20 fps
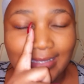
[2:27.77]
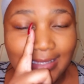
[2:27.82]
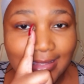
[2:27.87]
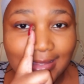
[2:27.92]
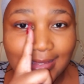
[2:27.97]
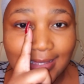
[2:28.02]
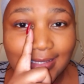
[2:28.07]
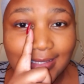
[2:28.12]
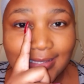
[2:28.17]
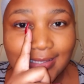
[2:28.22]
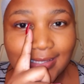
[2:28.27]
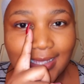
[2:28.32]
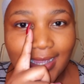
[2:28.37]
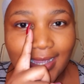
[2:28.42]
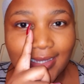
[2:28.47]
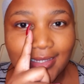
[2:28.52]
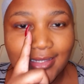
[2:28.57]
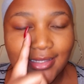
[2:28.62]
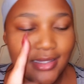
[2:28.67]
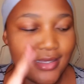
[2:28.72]
this
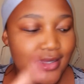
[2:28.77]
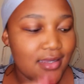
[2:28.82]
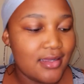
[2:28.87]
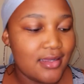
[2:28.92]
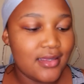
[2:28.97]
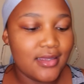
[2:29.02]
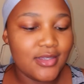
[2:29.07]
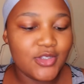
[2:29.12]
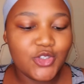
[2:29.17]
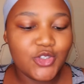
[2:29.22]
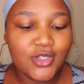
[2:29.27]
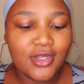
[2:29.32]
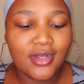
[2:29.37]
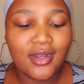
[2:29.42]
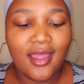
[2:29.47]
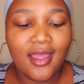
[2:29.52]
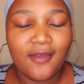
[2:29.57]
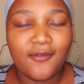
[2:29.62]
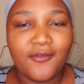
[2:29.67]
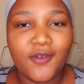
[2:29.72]
side shouldn't
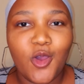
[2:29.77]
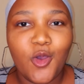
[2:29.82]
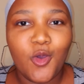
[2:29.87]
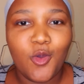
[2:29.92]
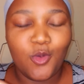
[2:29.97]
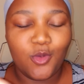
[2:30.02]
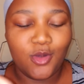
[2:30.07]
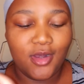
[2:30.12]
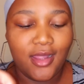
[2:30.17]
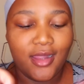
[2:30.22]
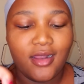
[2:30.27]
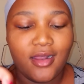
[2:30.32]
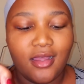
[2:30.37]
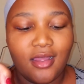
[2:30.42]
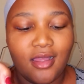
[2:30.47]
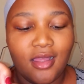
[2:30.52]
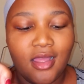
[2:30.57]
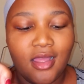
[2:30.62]
have a whole lot of